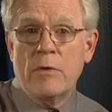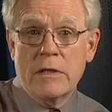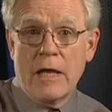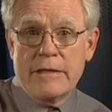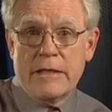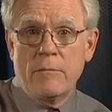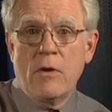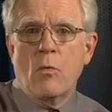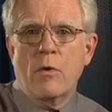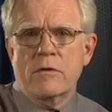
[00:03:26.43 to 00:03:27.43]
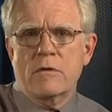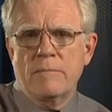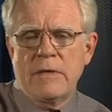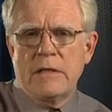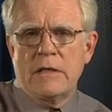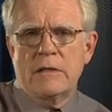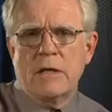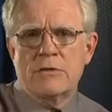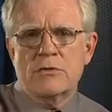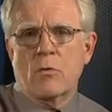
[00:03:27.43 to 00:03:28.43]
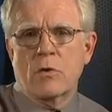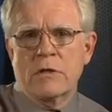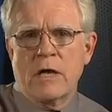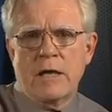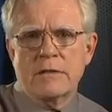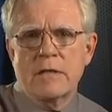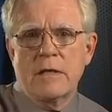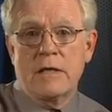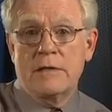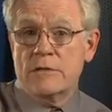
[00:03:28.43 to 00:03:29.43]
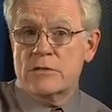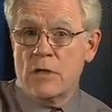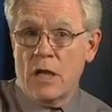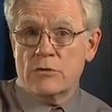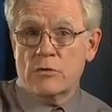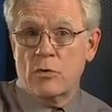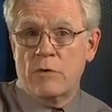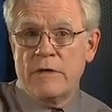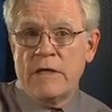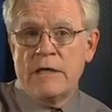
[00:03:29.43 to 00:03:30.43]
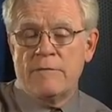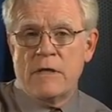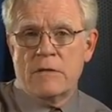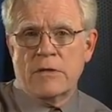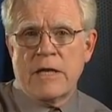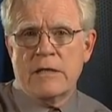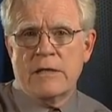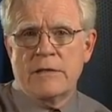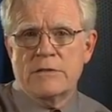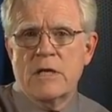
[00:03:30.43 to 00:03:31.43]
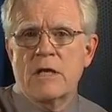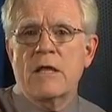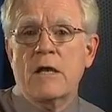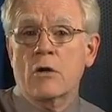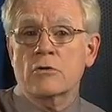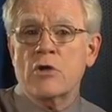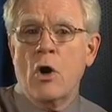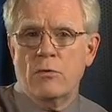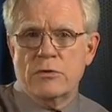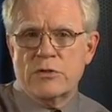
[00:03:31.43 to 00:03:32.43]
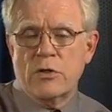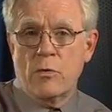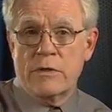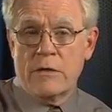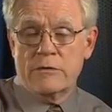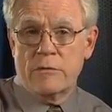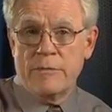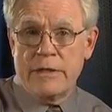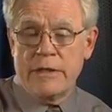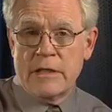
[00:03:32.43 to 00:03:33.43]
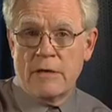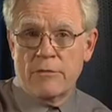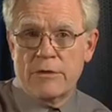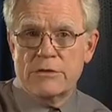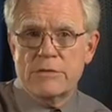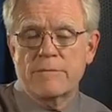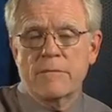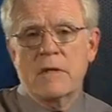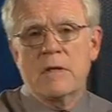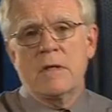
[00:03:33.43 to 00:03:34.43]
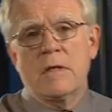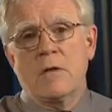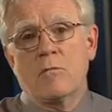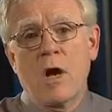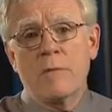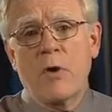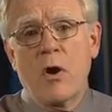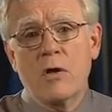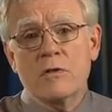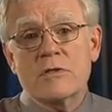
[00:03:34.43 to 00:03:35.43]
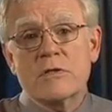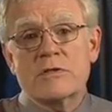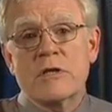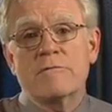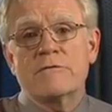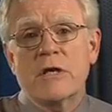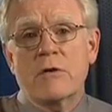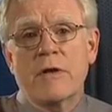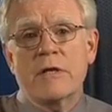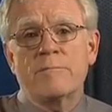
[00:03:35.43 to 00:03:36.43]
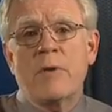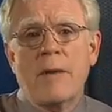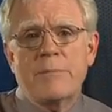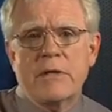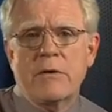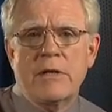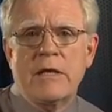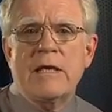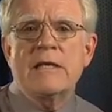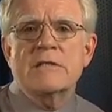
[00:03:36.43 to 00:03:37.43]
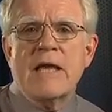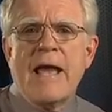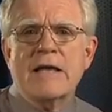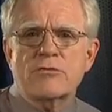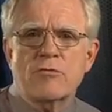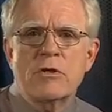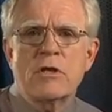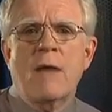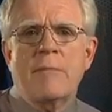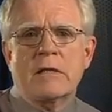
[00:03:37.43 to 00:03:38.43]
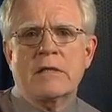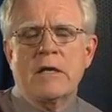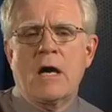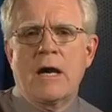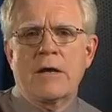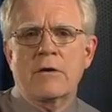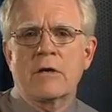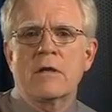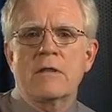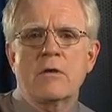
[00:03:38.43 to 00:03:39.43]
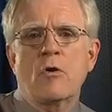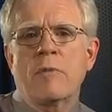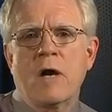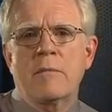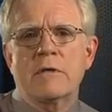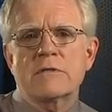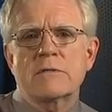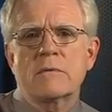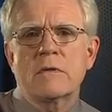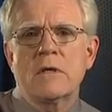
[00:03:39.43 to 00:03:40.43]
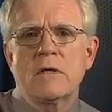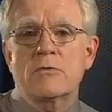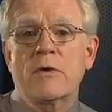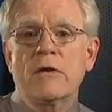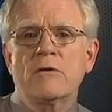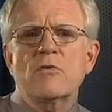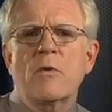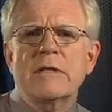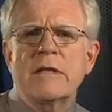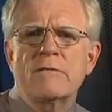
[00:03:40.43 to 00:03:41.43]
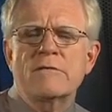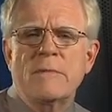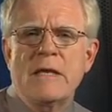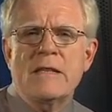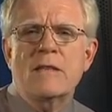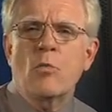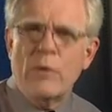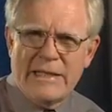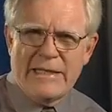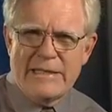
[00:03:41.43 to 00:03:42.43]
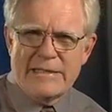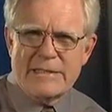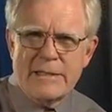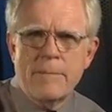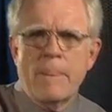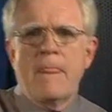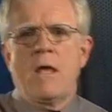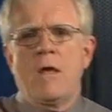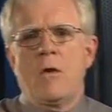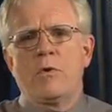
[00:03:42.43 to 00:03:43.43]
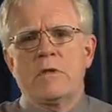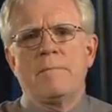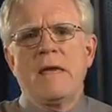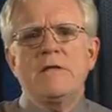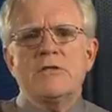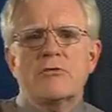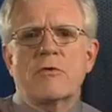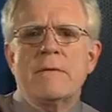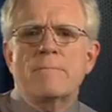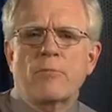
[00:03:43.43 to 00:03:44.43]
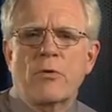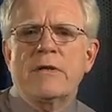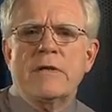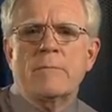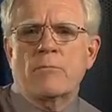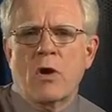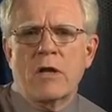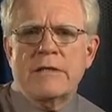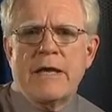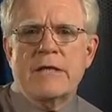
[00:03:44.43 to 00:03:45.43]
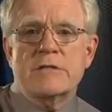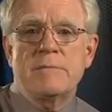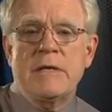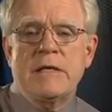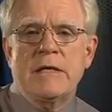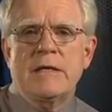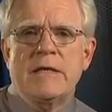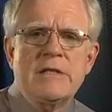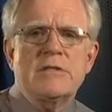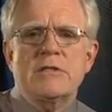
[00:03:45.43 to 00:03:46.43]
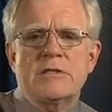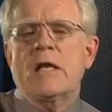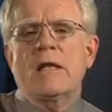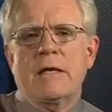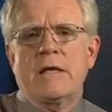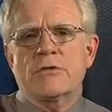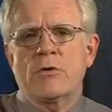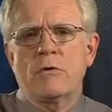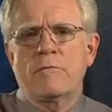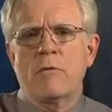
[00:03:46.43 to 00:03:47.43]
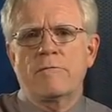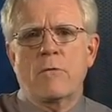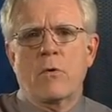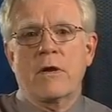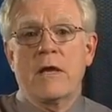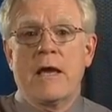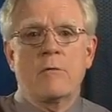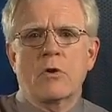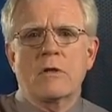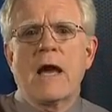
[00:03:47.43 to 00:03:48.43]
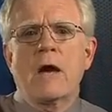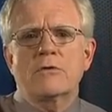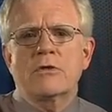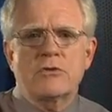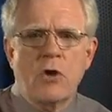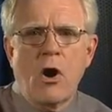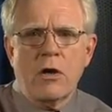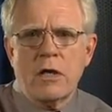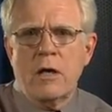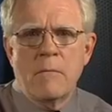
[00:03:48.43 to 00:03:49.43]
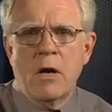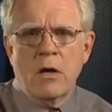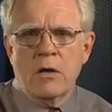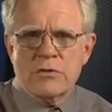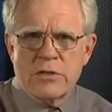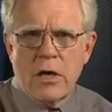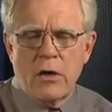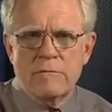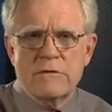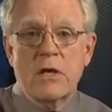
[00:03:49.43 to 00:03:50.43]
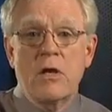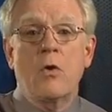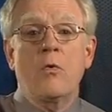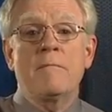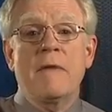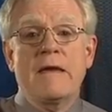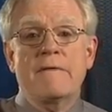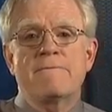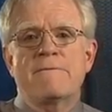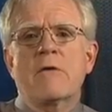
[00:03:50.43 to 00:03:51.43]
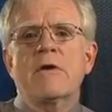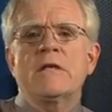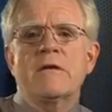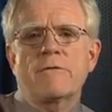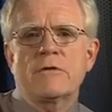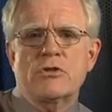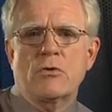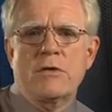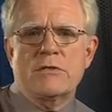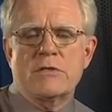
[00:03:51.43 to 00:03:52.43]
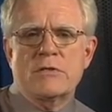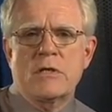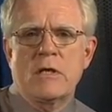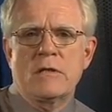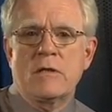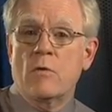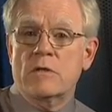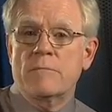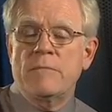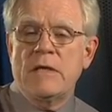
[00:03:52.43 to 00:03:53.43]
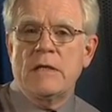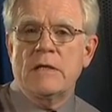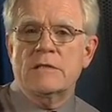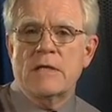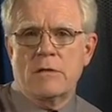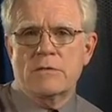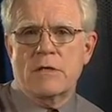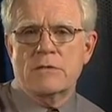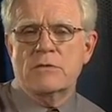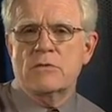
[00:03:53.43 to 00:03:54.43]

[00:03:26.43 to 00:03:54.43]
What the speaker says: like him whether the media does or not, and that's not true of any of the other candidates. They are toast without their media coverage. Ron Paul's self-generated popularity is astronomically higher than Obama's. So here's what gives me the willies. When the mainstream print and broadcast media isn't telling us who to vote for, and we're allowed to talk among ourselves, we make very different choices than what the media tells us to